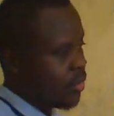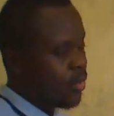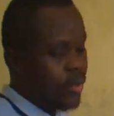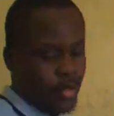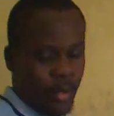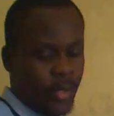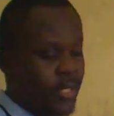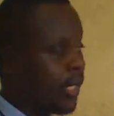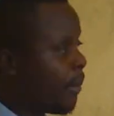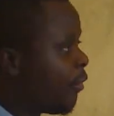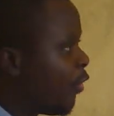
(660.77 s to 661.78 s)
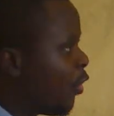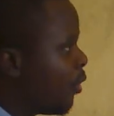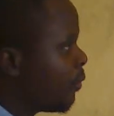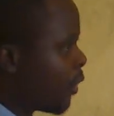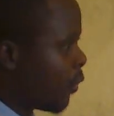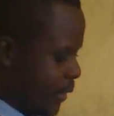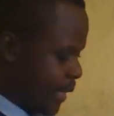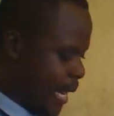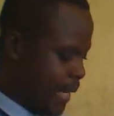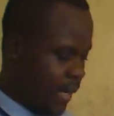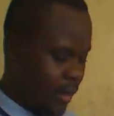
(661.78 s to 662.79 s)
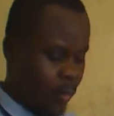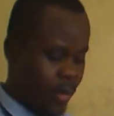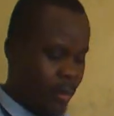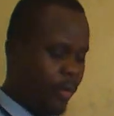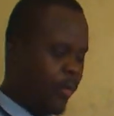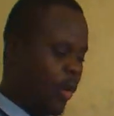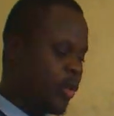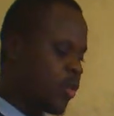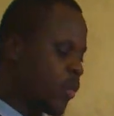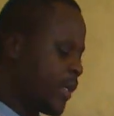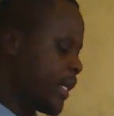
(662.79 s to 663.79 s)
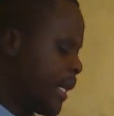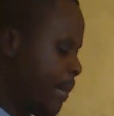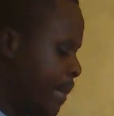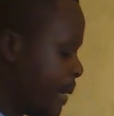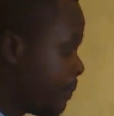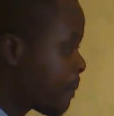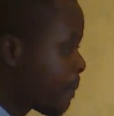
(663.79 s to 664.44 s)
So question number 4, we're done. We move on to question number